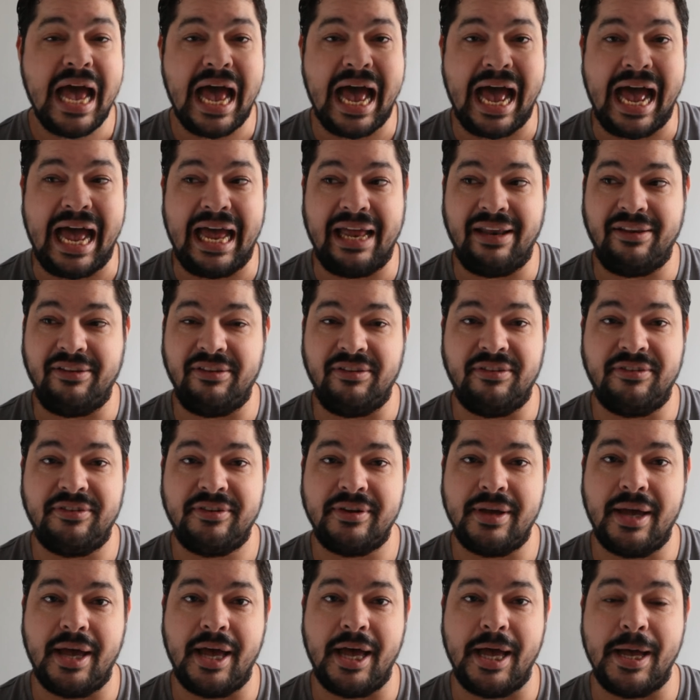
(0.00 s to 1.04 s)
And,
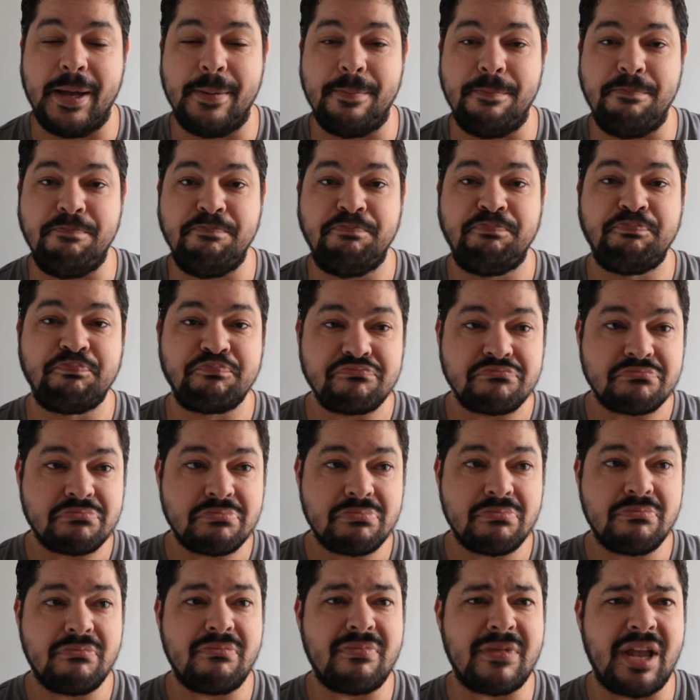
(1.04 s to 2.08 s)

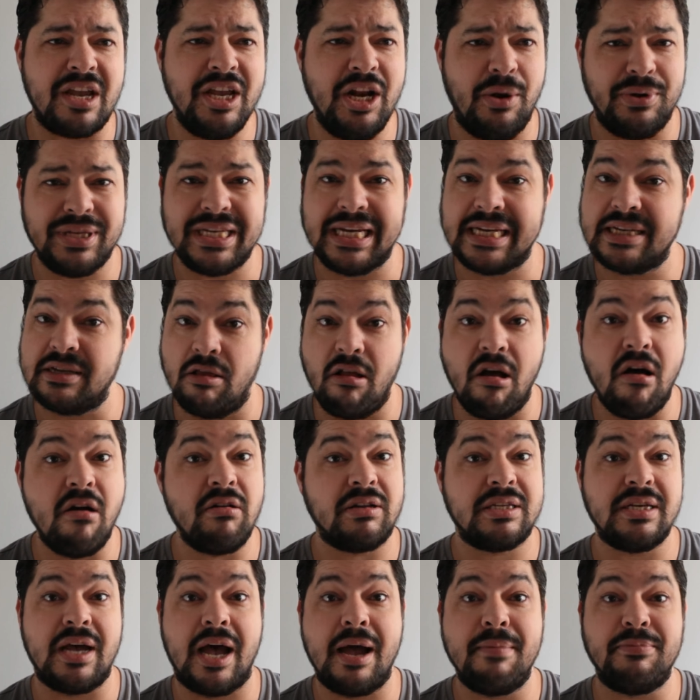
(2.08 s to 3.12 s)
it takes a long
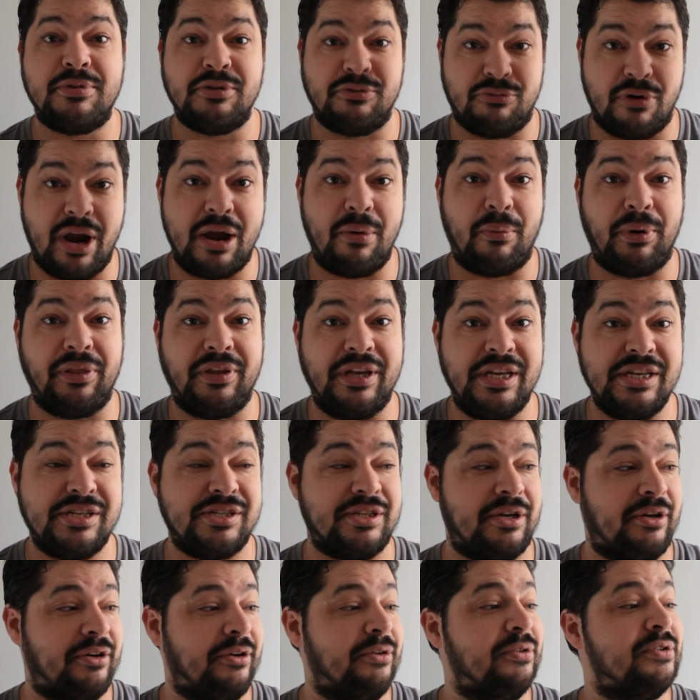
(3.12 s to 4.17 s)
time to write one of these
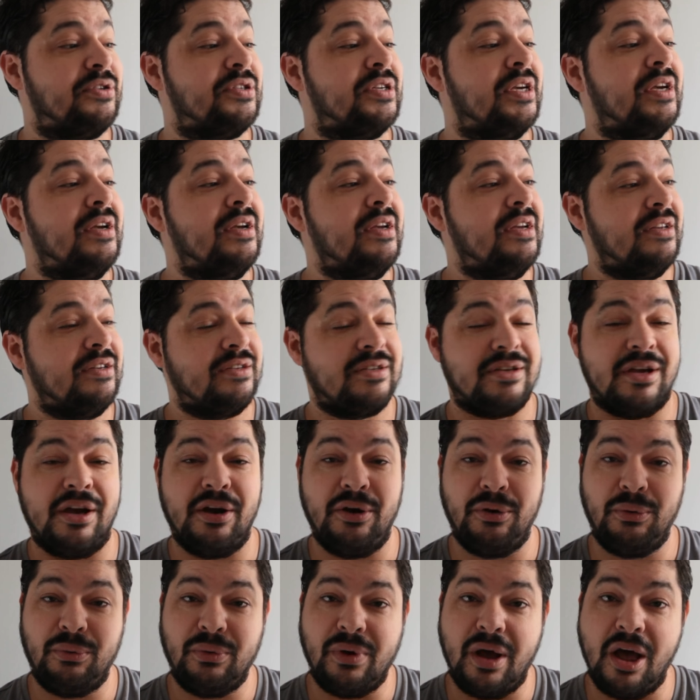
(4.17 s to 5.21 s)
suckers.
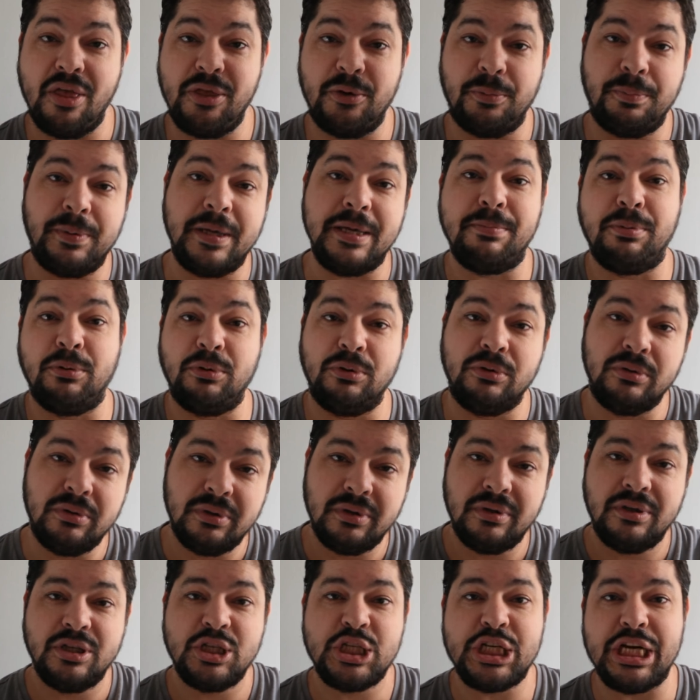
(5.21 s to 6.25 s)
So other people
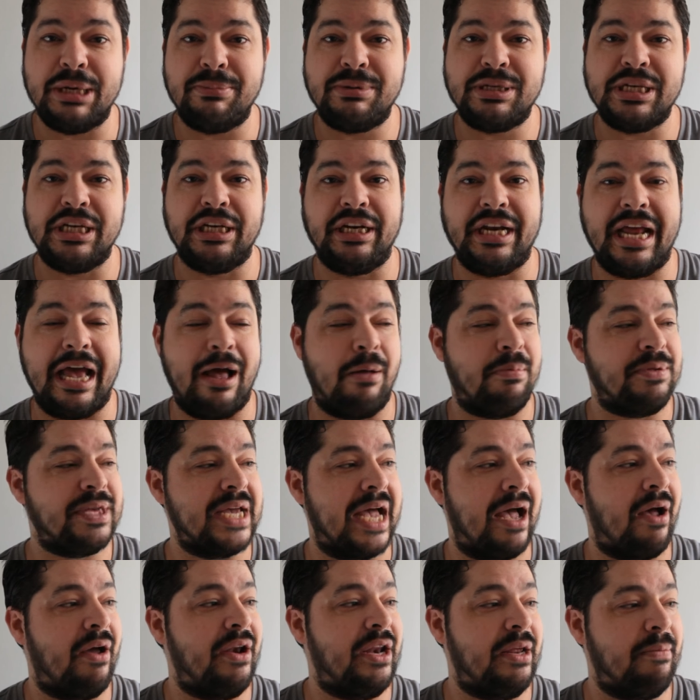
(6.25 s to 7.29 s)
chipped in and helped
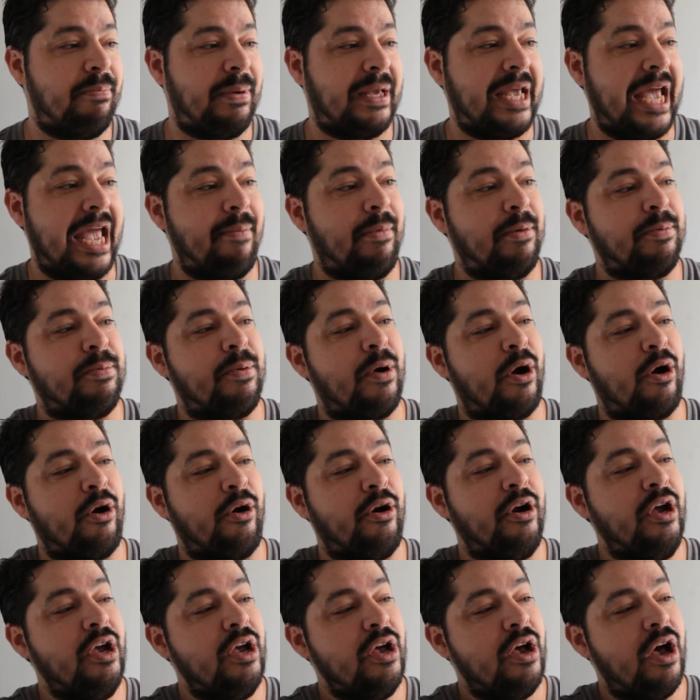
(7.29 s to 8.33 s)
out, and it became a
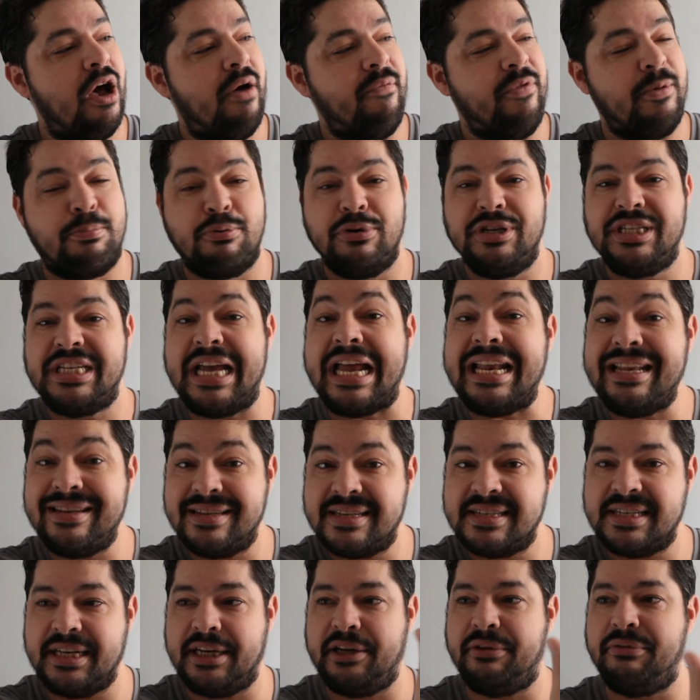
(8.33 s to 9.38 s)
part of the Present
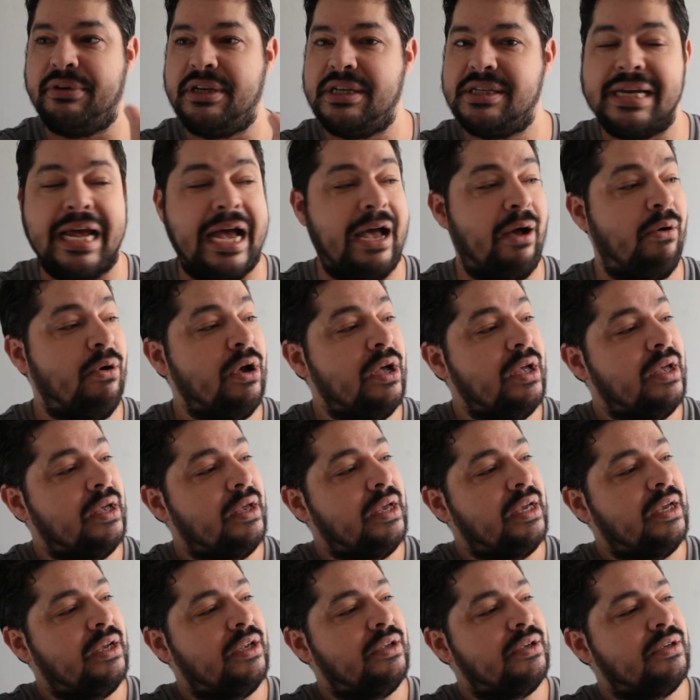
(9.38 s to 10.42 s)
series. Now,
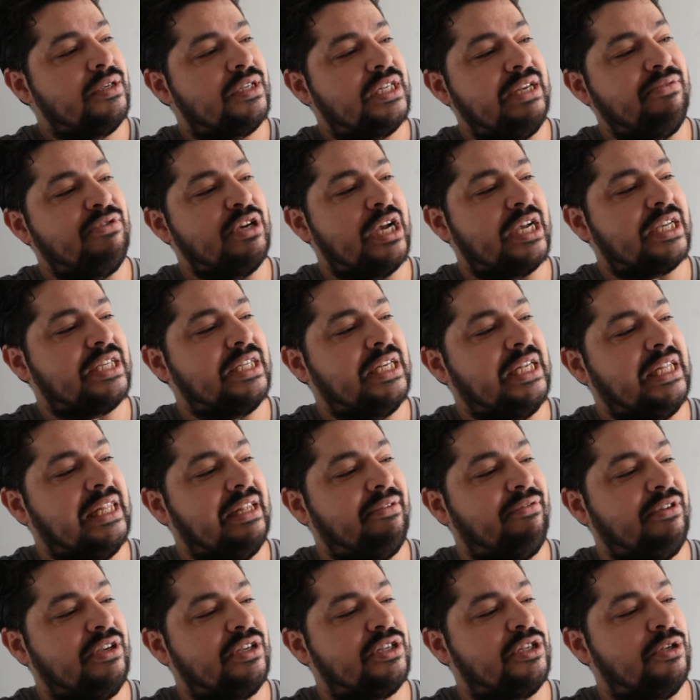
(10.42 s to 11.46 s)
Steve Jackson and
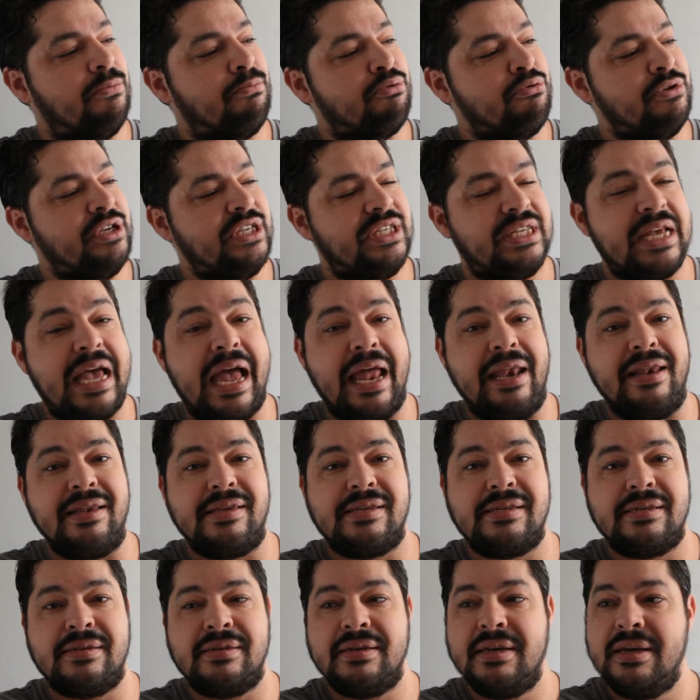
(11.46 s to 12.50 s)
Livingstone
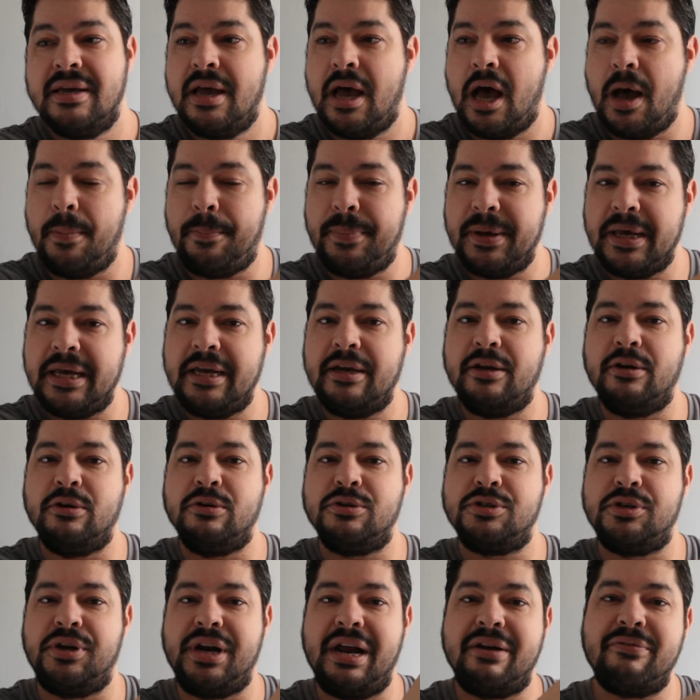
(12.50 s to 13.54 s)
Present
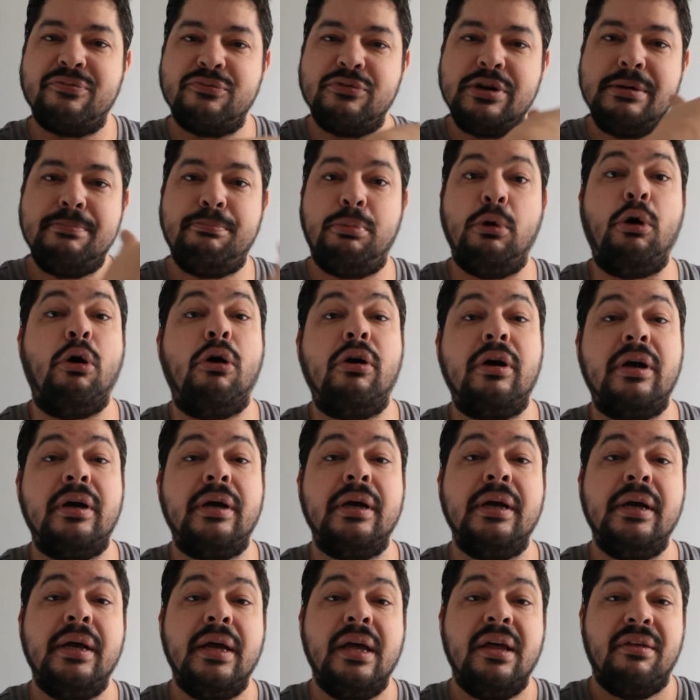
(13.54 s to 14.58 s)
appears on every book
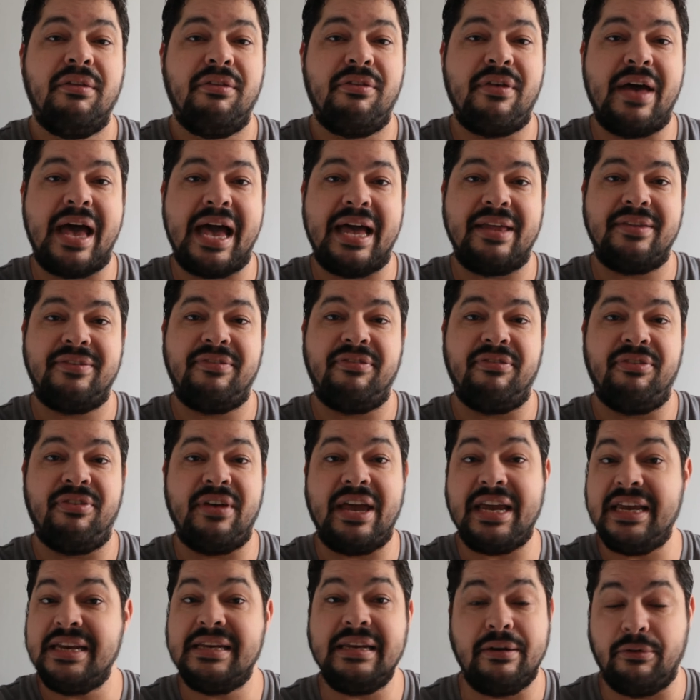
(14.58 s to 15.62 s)
that
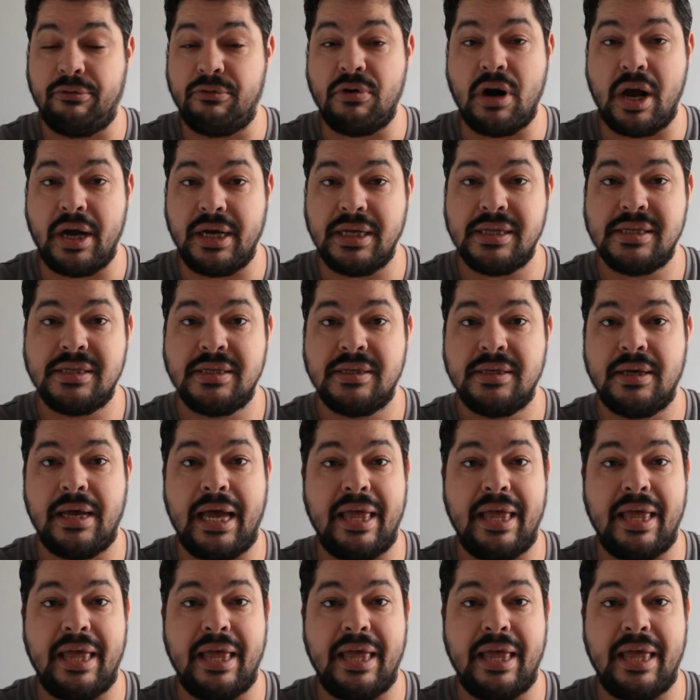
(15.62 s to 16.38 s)
they didn't write.